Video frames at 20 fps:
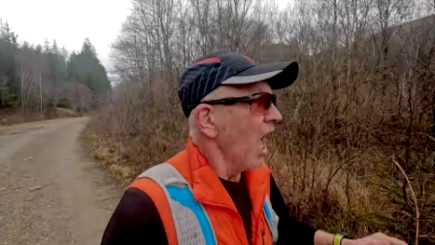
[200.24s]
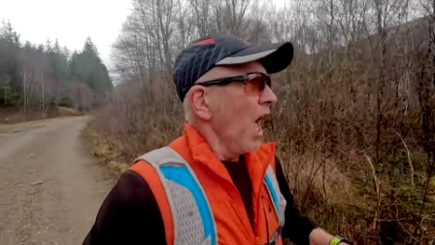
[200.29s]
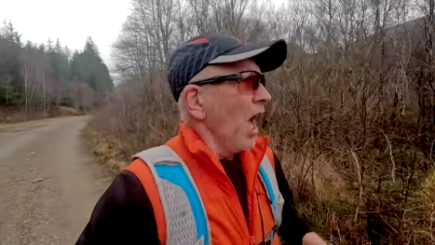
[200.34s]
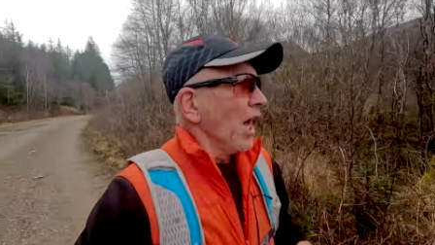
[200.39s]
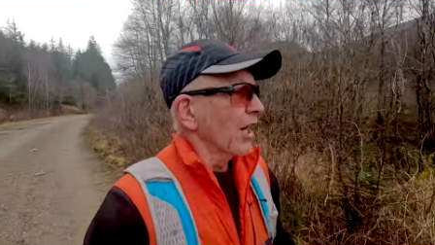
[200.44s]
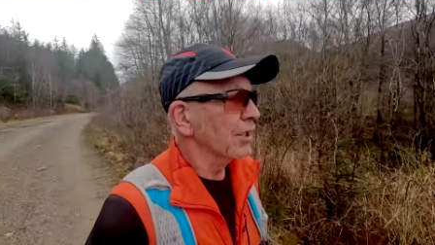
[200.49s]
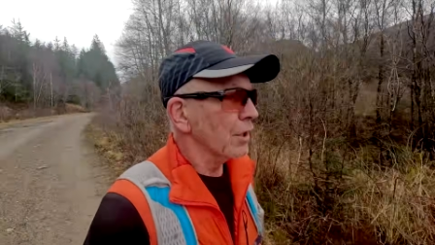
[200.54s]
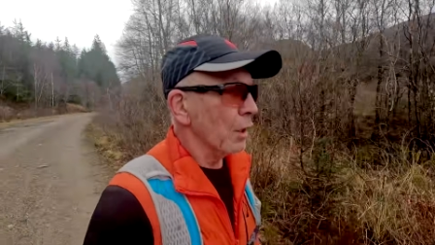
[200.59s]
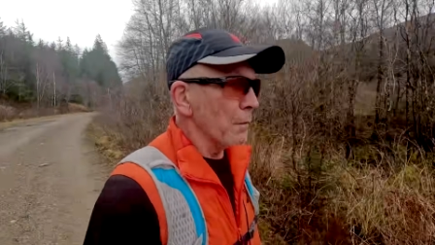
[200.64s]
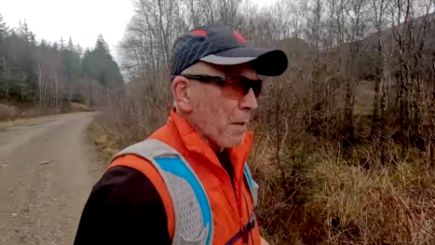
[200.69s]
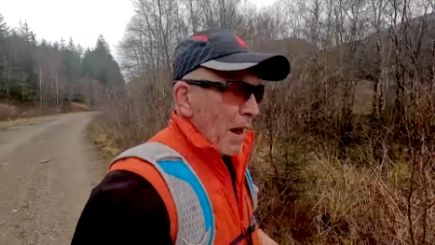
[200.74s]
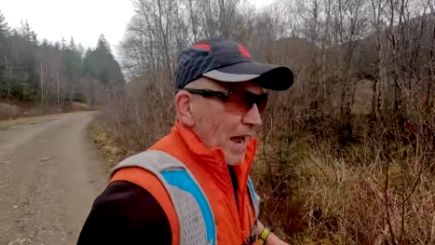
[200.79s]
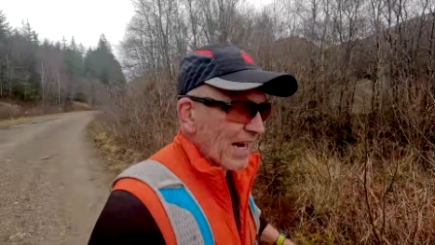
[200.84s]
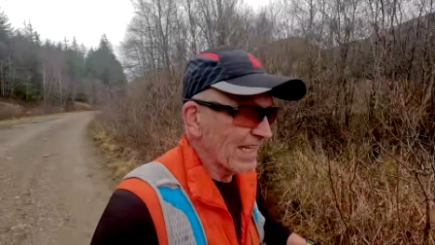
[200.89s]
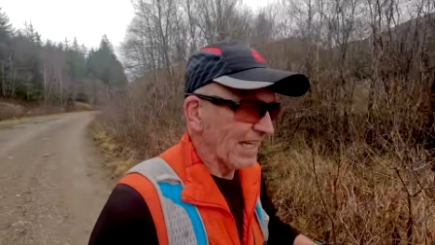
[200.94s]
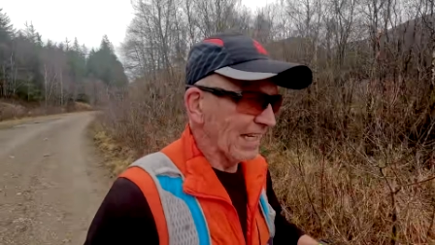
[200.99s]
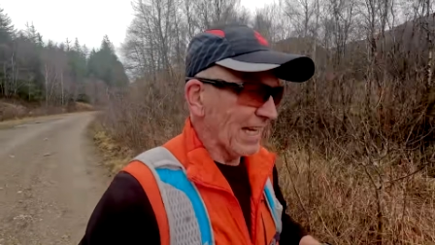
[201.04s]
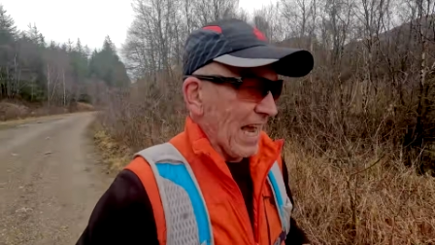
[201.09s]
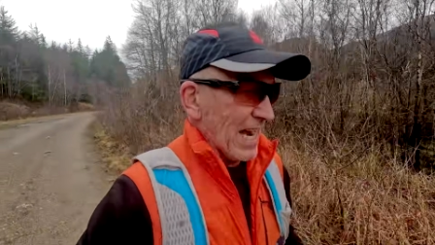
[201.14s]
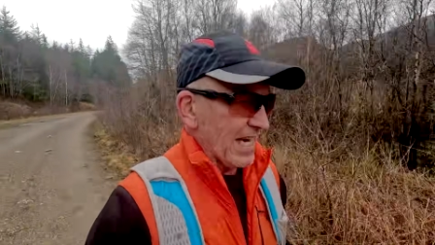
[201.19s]
and go back
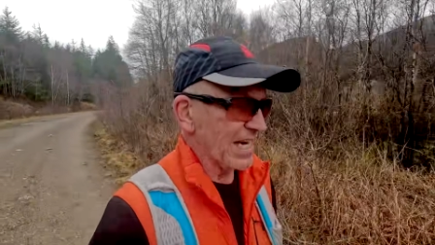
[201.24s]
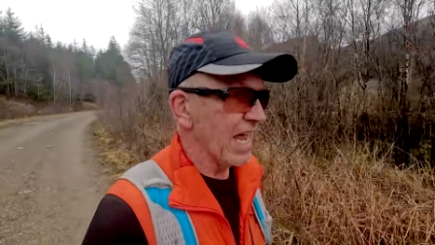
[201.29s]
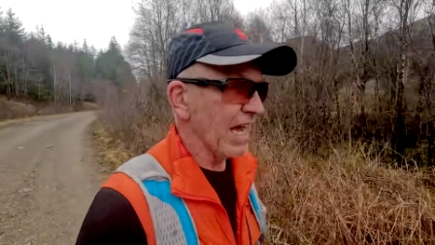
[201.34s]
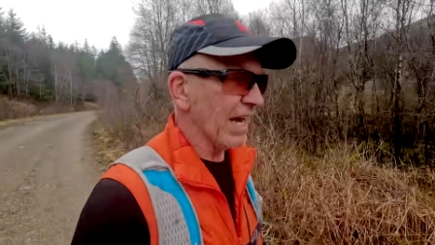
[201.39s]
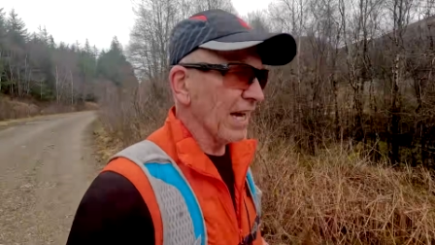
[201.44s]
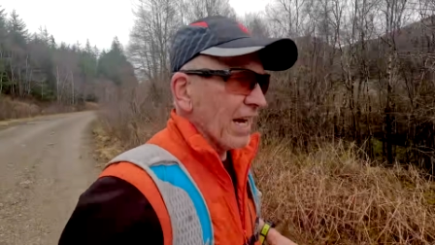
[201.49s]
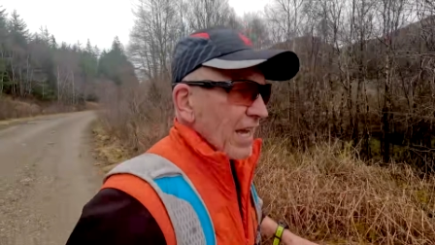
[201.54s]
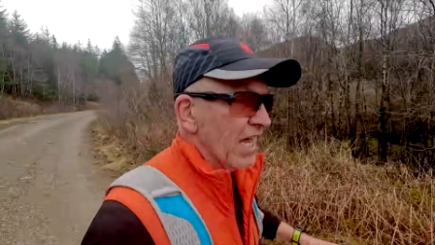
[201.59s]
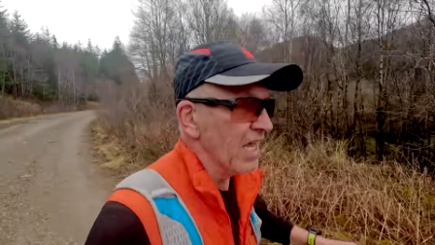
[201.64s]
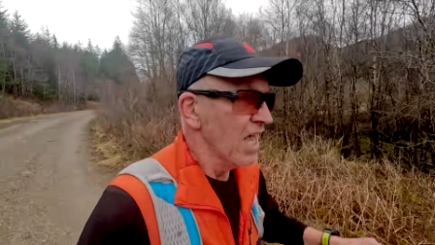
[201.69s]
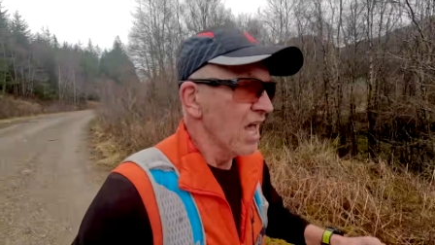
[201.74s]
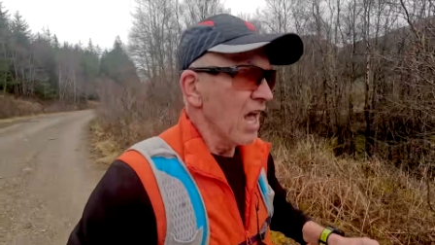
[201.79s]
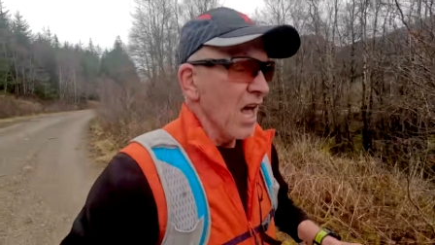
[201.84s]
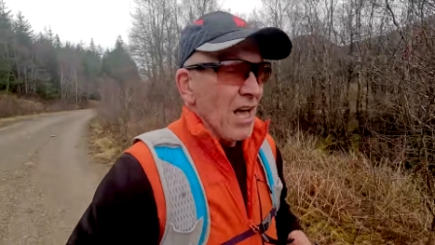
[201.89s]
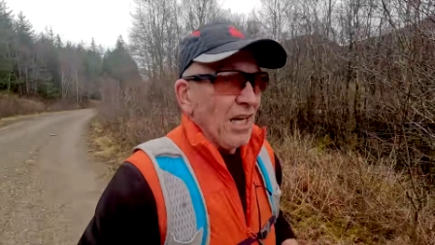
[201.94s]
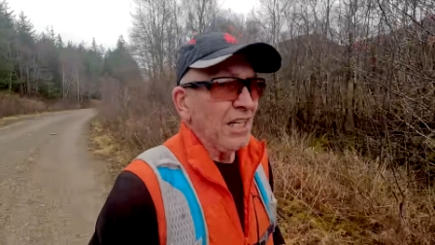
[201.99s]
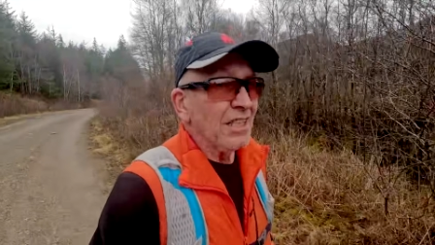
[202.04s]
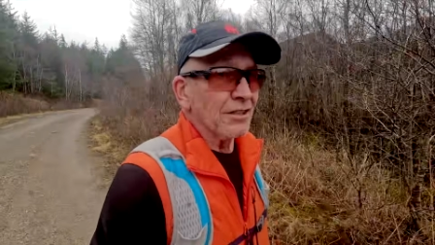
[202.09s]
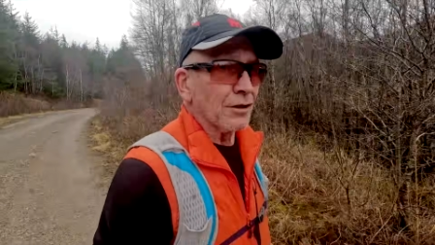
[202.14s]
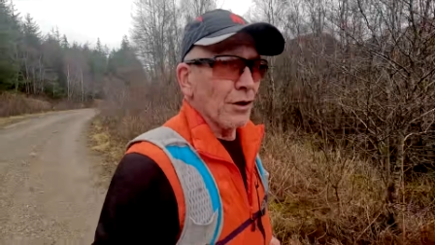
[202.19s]
again.
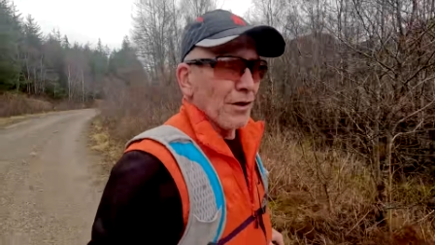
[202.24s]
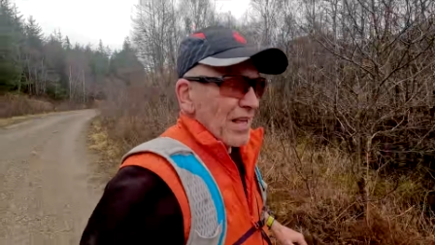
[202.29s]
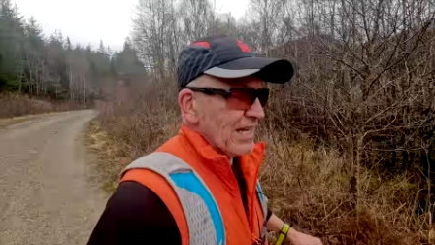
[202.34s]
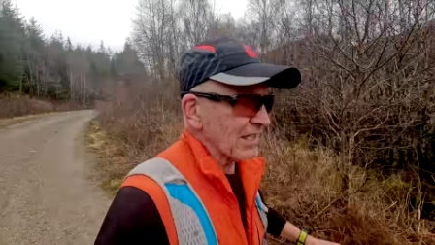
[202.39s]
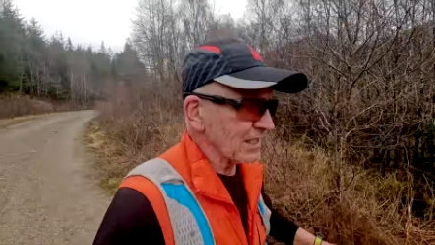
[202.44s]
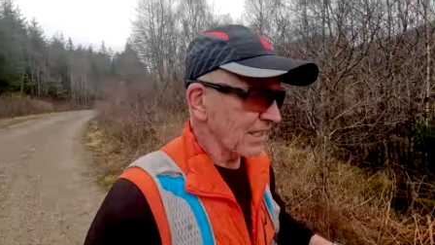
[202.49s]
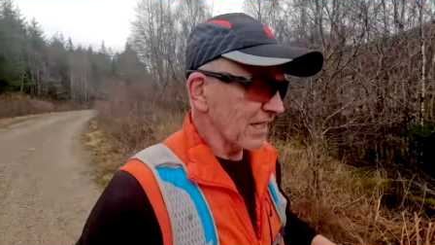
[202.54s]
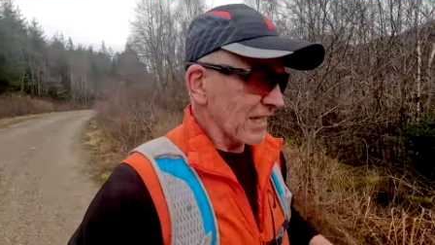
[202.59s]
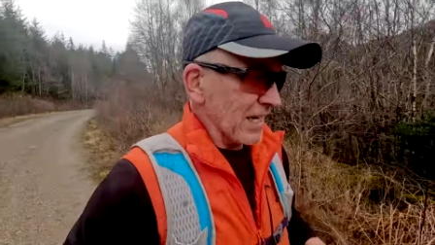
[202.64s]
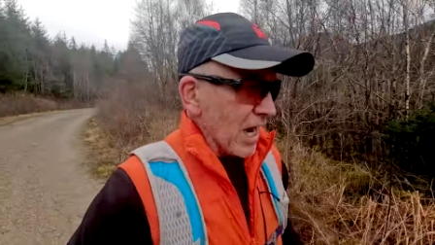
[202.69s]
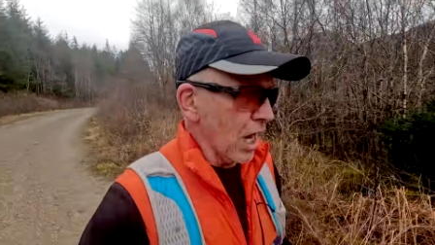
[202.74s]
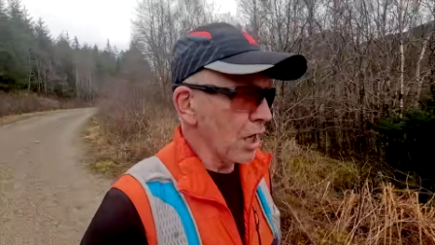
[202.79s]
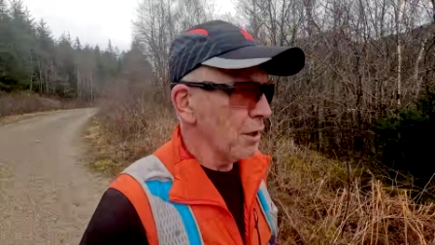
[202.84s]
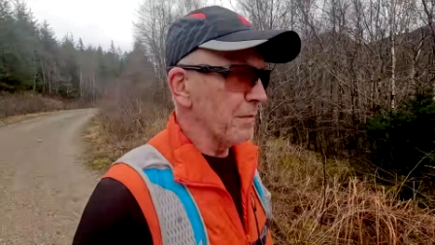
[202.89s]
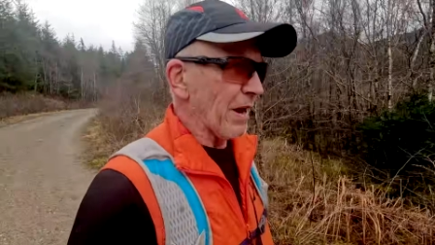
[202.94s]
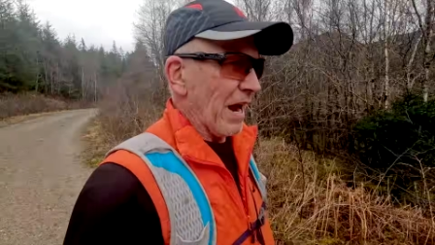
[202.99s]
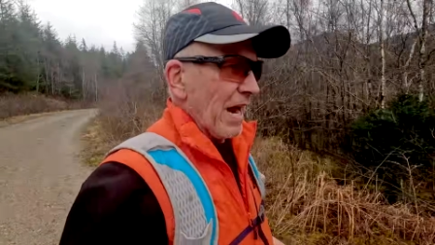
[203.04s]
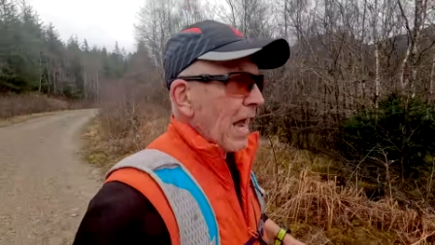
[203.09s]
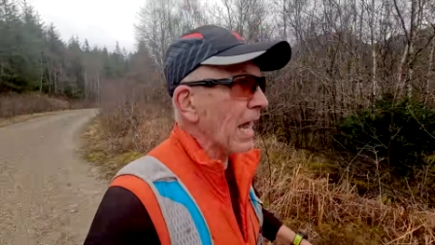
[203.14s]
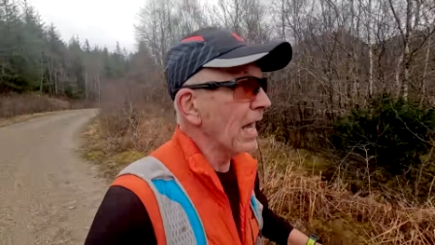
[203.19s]
So that'll slow
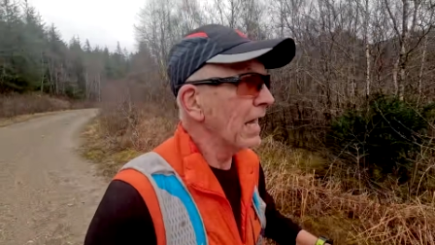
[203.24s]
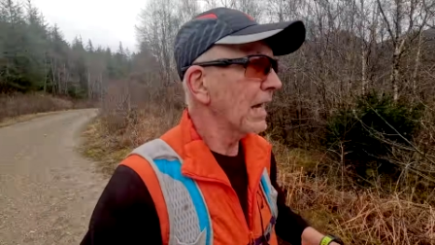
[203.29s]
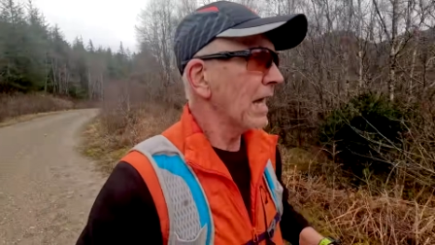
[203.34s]
me,